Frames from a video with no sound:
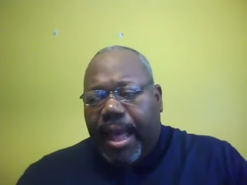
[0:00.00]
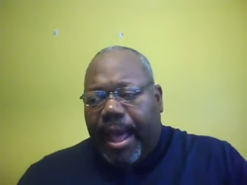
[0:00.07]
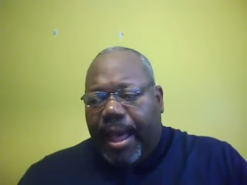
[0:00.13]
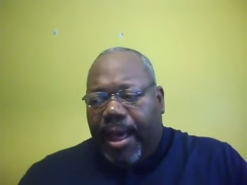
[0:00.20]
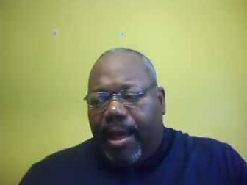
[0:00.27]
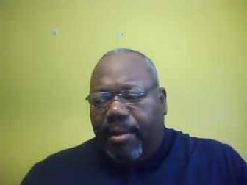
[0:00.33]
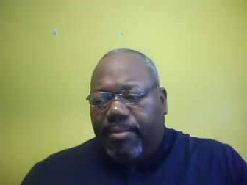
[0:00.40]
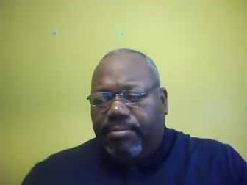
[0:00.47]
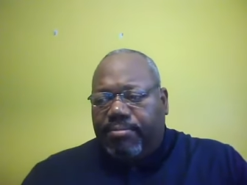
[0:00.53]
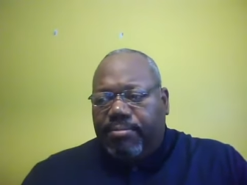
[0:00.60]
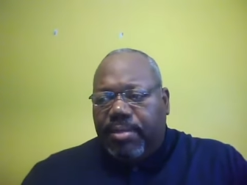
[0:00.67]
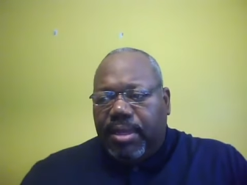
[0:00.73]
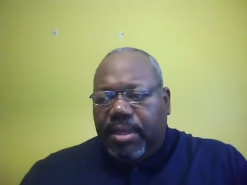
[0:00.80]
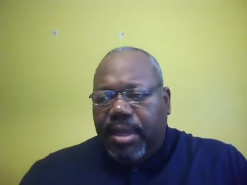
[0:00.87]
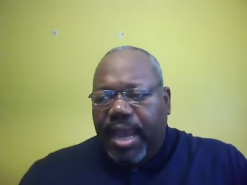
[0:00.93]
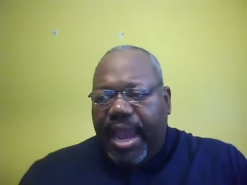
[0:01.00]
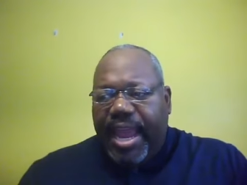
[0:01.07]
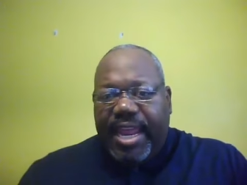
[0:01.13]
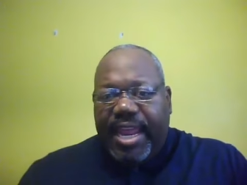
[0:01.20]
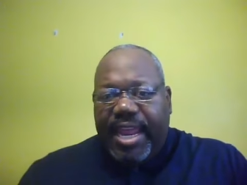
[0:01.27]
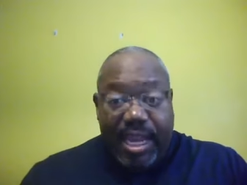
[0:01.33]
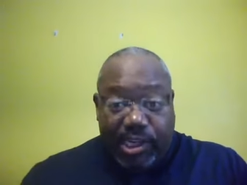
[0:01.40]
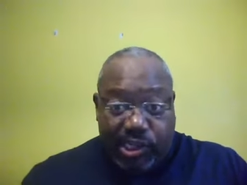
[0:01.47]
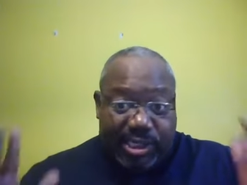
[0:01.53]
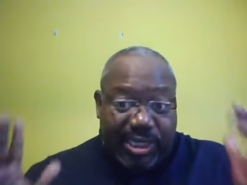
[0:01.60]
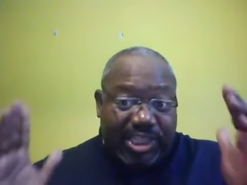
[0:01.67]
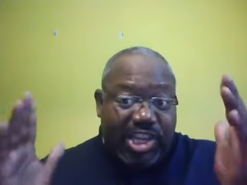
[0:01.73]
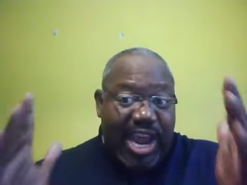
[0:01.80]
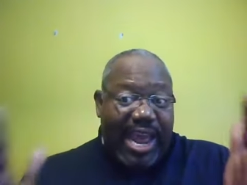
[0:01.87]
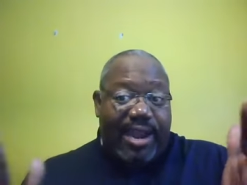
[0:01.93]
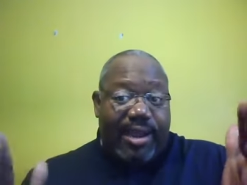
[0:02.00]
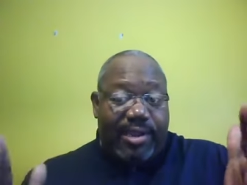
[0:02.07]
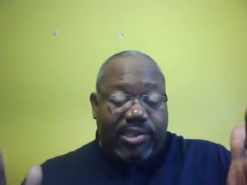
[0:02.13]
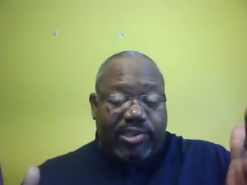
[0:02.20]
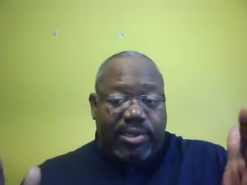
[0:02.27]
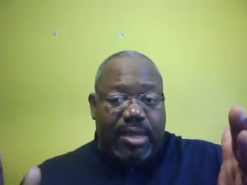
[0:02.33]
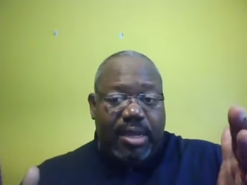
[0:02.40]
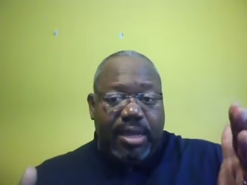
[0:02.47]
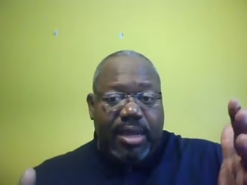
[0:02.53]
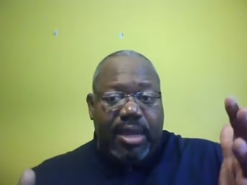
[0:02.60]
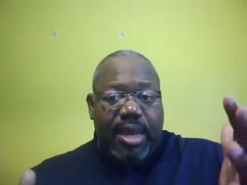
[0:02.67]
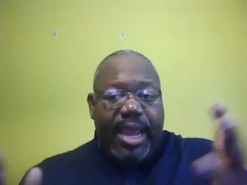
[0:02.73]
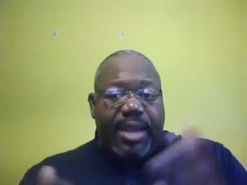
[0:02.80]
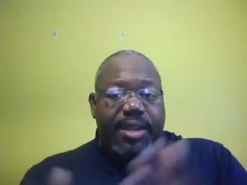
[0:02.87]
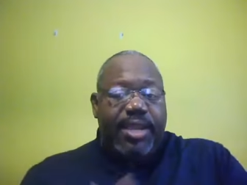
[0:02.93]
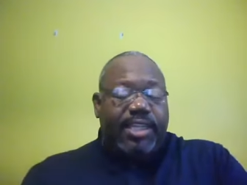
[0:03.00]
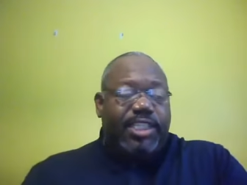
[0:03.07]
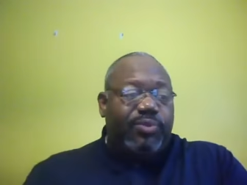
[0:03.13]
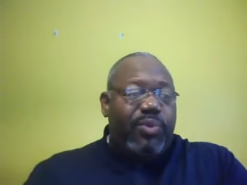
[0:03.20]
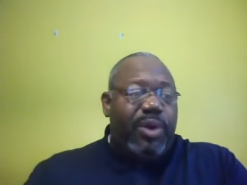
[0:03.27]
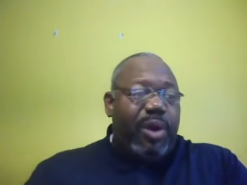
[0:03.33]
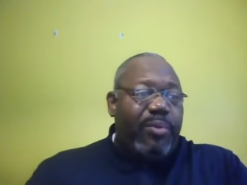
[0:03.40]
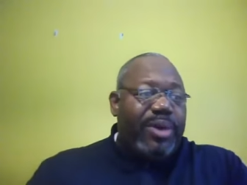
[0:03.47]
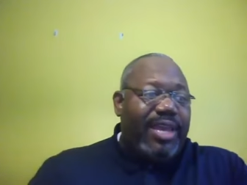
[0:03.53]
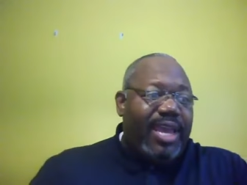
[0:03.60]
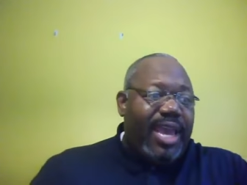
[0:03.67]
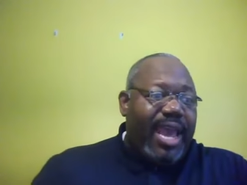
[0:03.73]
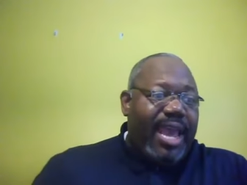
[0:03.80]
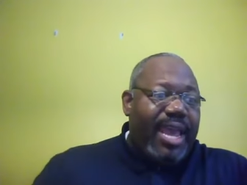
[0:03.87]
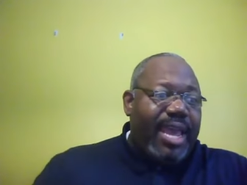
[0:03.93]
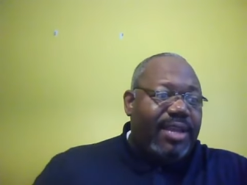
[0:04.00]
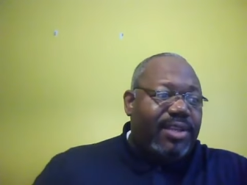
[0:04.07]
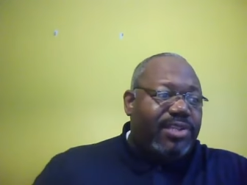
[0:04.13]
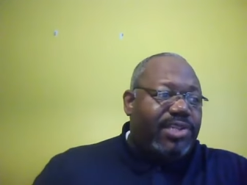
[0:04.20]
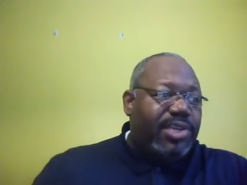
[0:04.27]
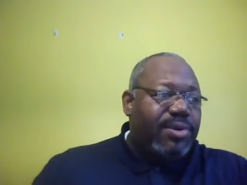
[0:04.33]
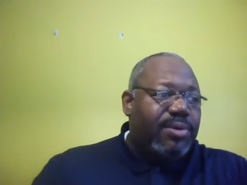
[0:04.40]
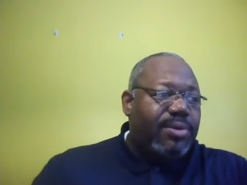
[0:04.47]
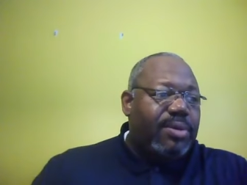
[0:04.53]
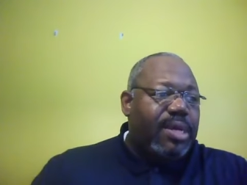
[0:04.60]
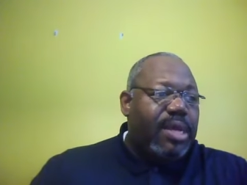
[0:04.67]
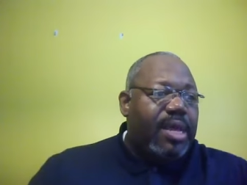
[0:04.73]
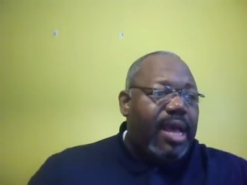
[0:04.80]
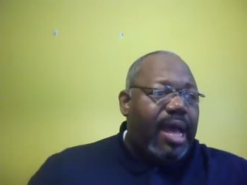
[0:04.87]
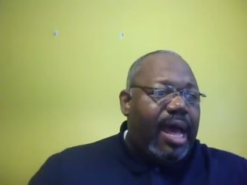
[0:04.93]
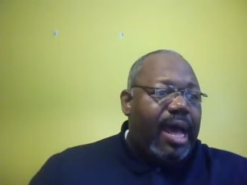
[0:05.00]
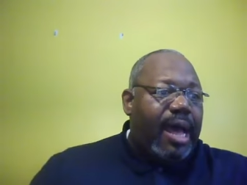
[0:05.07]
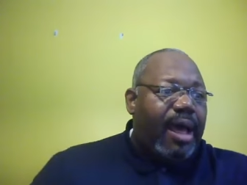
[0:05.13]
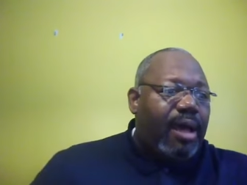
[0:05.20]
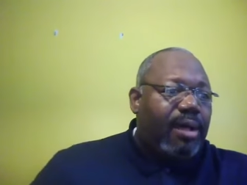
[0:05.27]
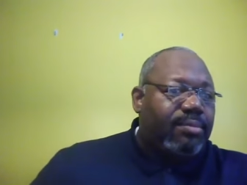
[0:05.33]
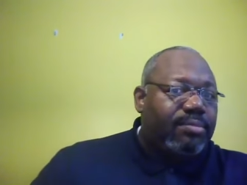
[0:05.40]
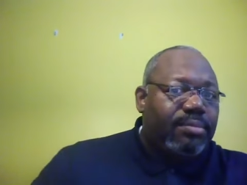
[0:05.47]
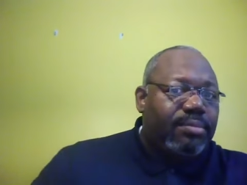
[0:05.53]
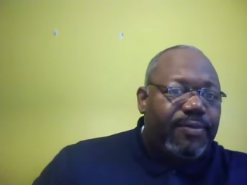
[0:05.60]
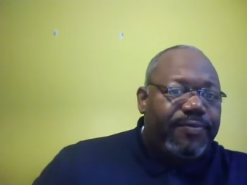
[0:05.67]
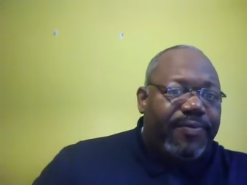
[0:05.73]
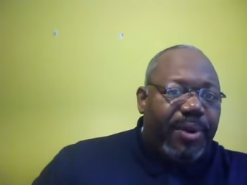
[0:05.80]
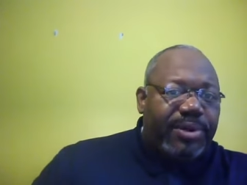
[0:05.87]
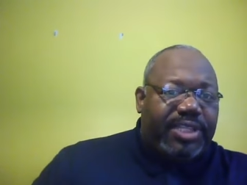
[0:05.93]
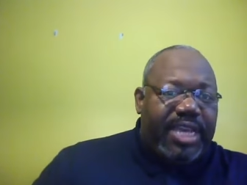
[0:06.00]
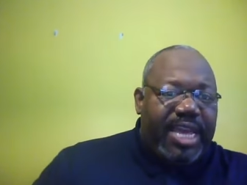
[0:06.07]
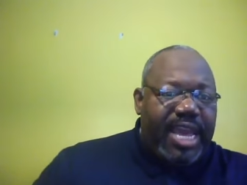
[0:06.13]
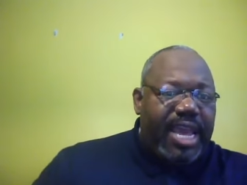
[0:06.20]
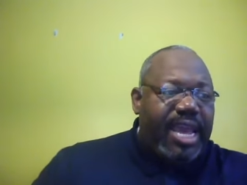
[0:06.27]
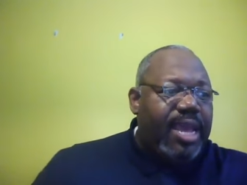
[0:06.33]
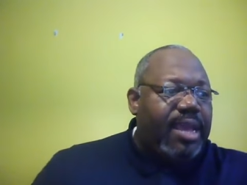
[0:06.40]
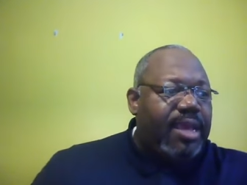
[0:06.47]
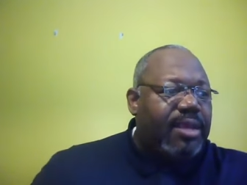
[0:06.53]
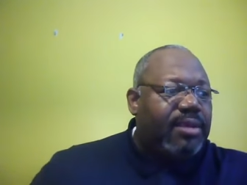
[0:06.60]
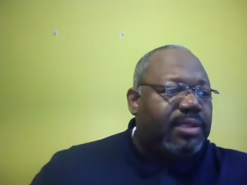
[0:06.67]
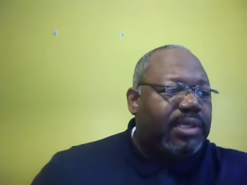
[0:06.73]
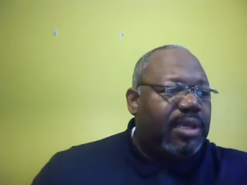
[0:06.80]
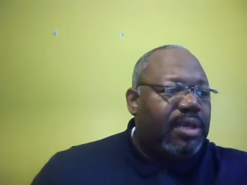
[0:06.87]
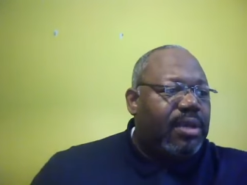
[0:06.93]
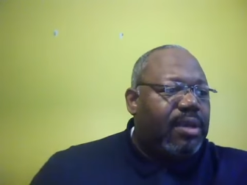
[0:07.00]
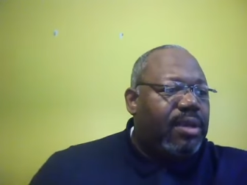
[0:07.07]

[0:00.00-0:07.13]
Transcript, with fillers: Um, and he issues a challenge. And this is where we get into um, First Kings,